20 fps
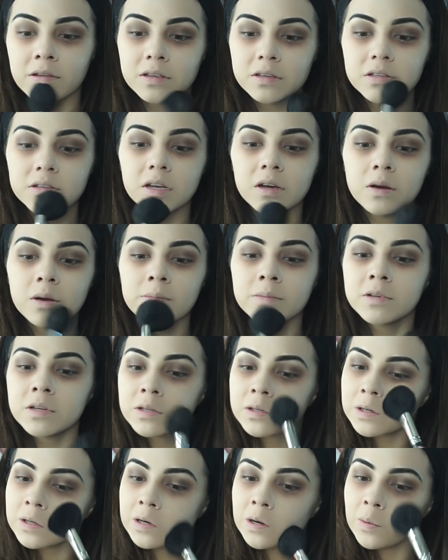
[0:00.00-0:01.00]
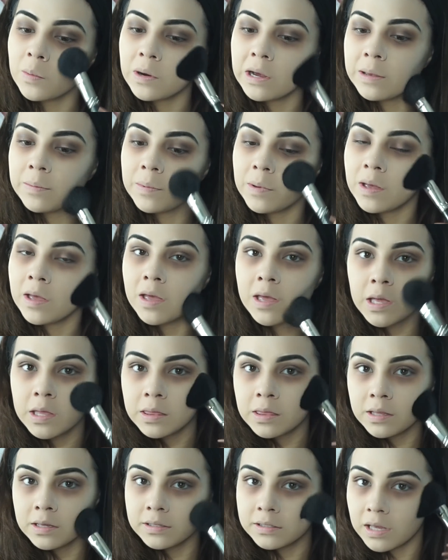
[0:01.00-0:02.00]
So I'm just gonna wipe
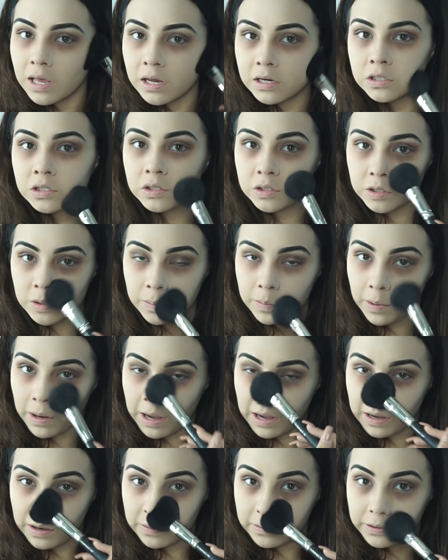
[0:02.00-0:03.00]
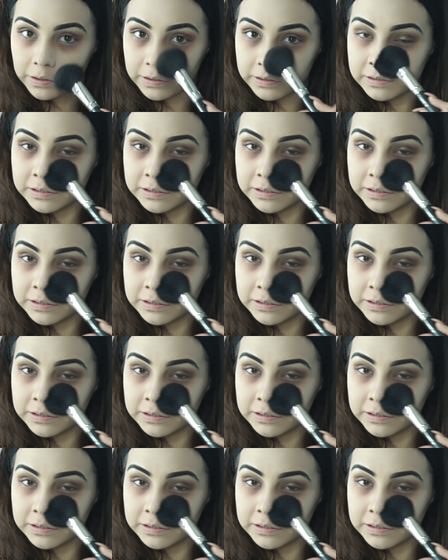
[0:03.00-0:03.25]
this extra powder,